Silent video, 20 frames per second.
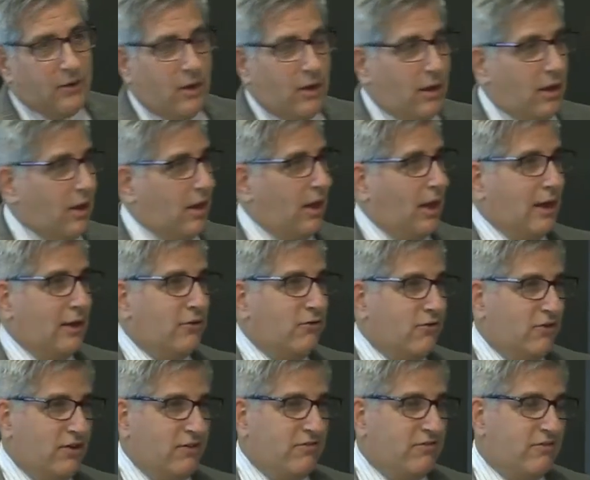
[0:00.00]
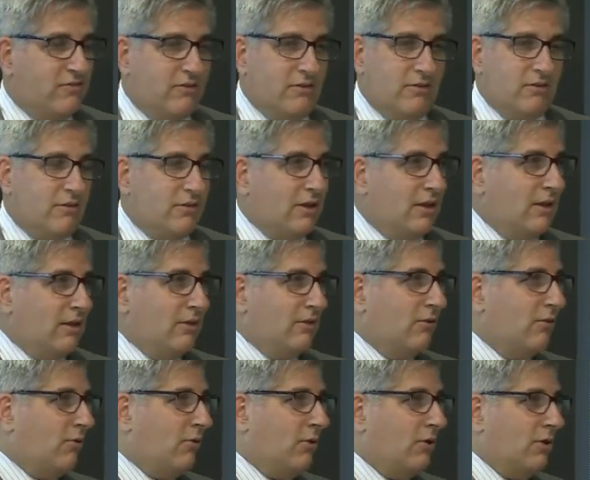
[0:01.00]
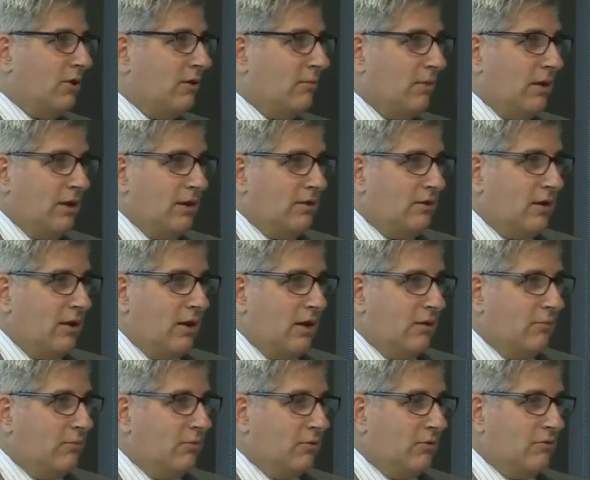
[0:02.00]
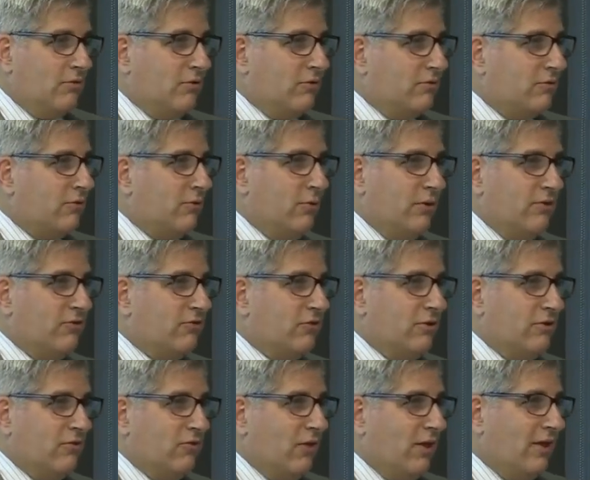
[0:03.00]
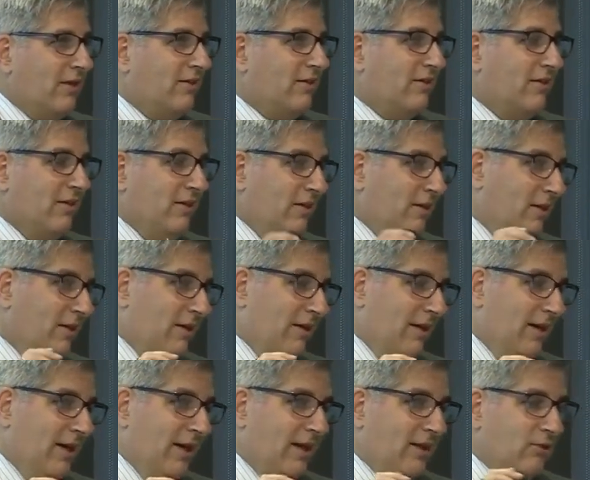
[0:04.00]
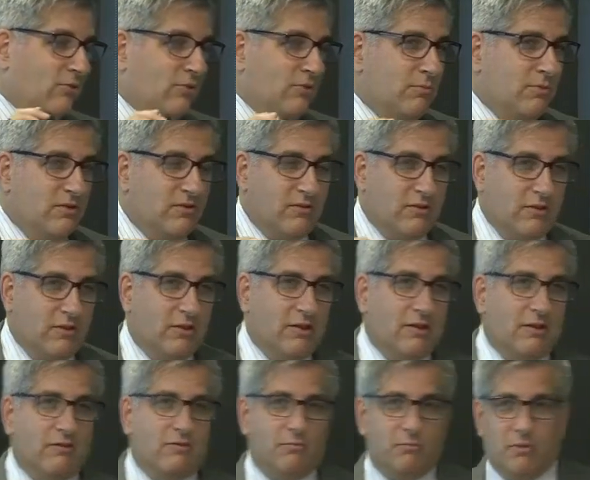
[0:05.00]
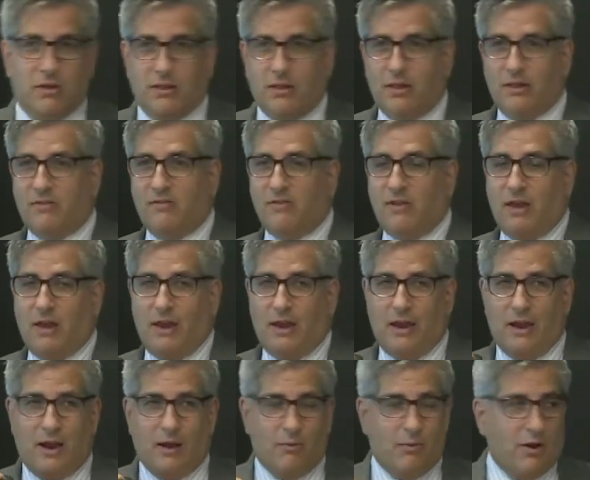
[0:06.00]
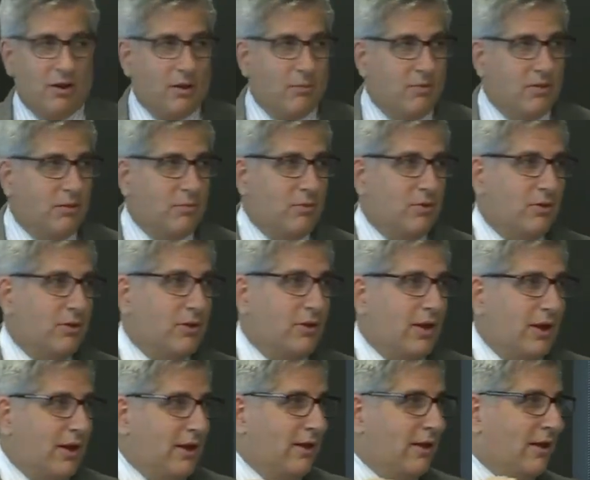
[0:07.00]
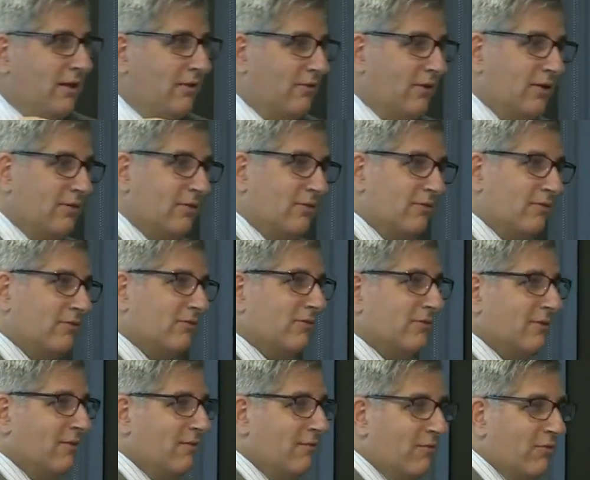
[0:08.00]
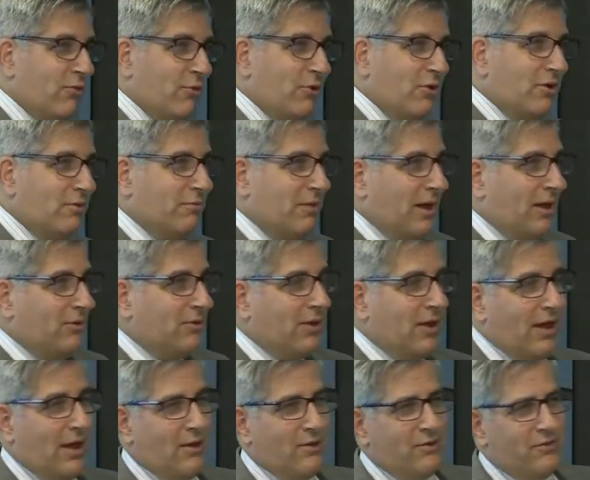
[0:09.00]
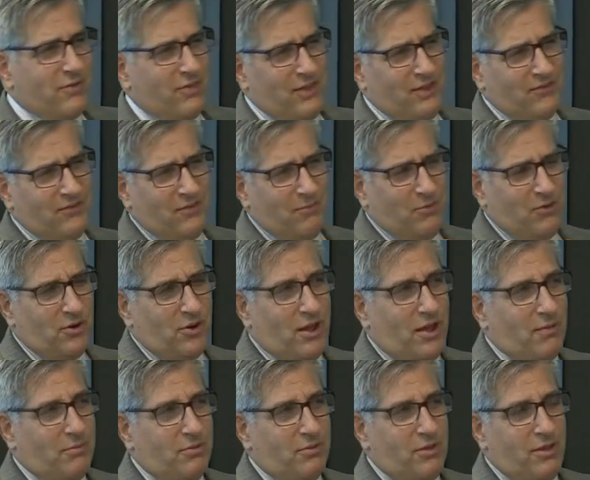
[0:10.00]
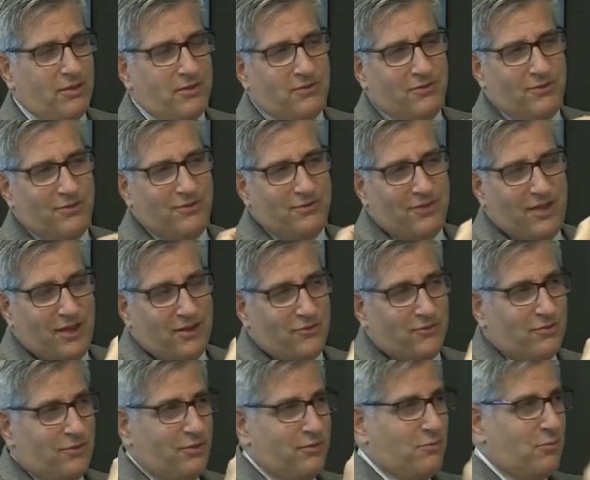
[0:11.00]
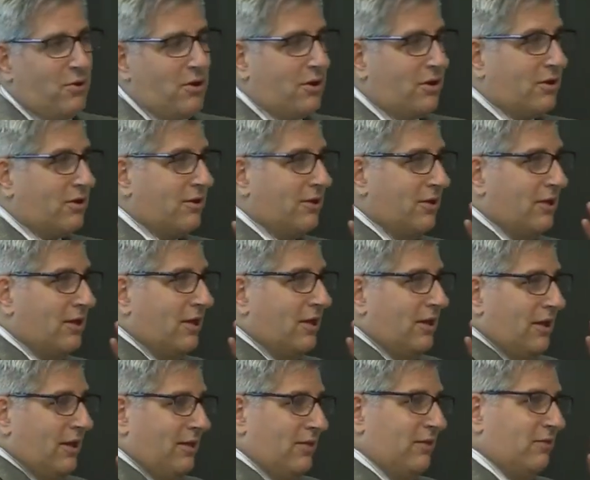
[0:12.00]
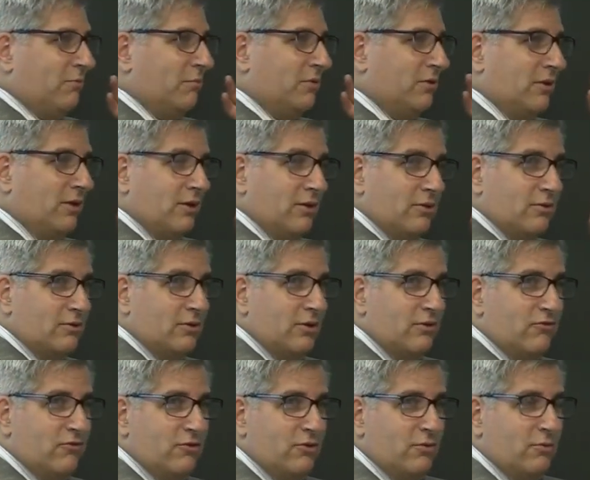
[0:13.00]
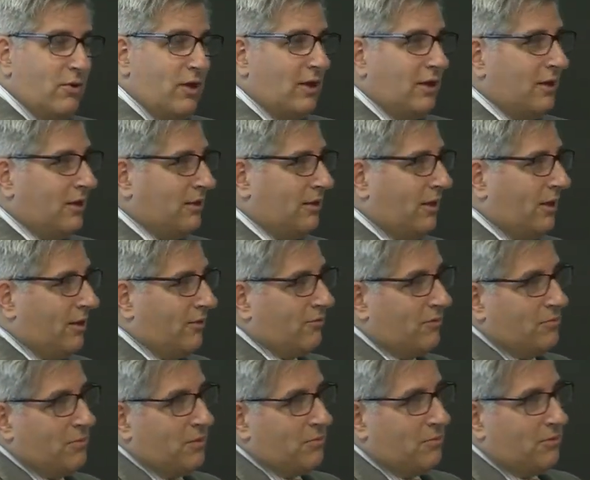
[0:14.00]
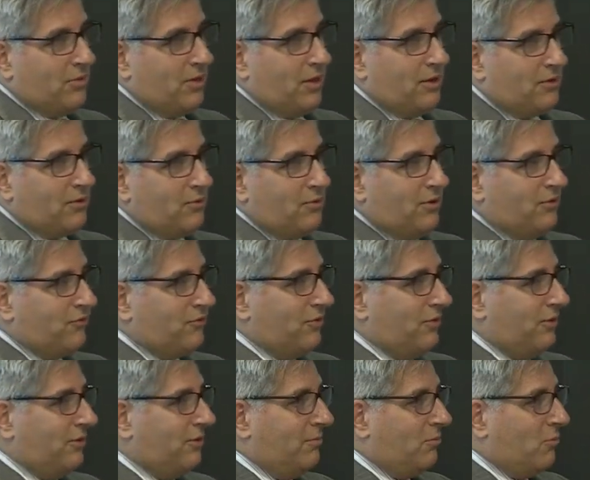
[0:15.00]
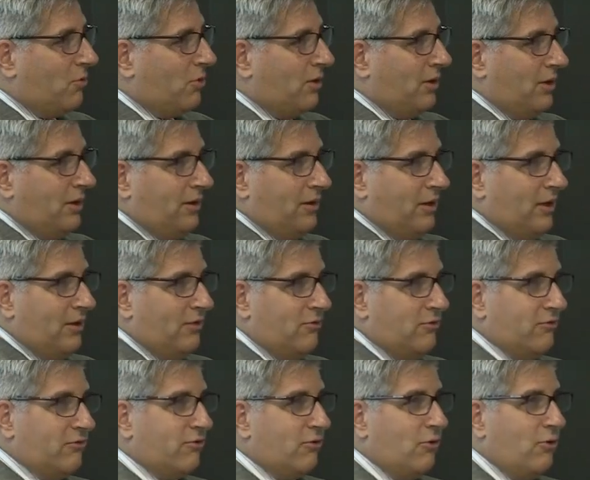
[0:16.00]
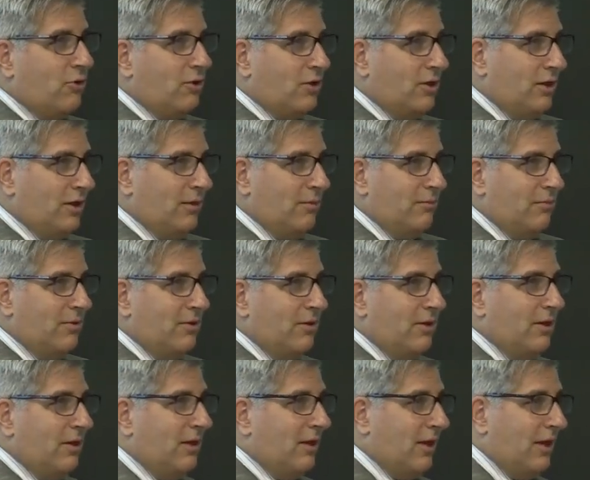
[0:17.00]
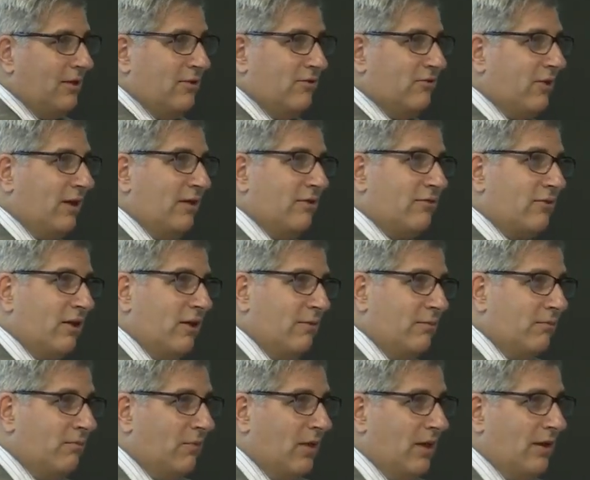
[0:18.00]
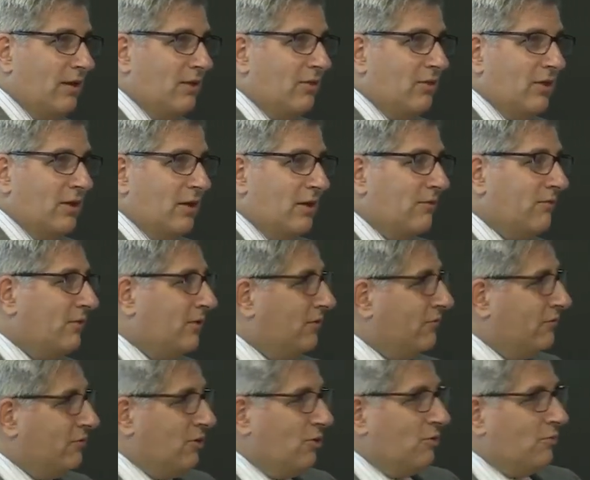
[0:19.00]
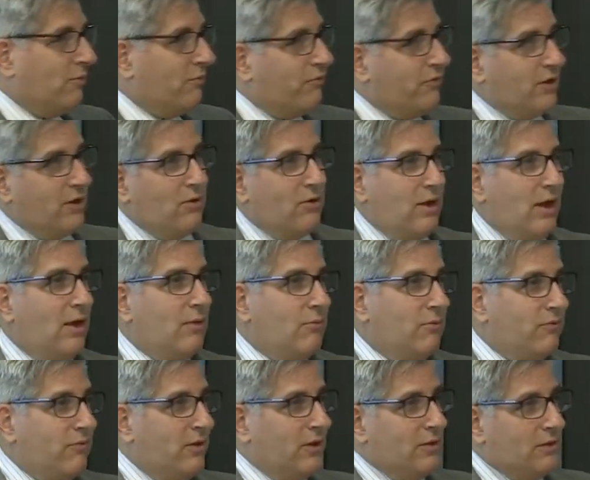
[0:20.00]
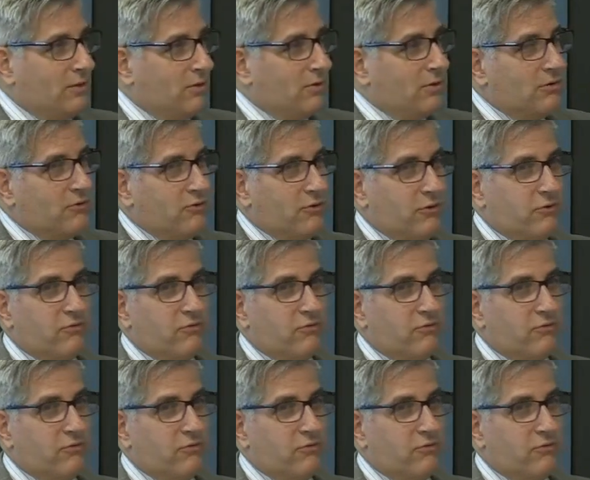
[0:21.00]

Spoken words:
I just can call him anytime with just questions like, I hate to admit to this, but let's say I wake up in the middle of the night and I've got this thought about how do these immune complexes actually work in this particular tissue. I can like remember that question in the morning and just call him and just ask him anything. And if he doesn't know it, we'll figure it out. We'll find the literature.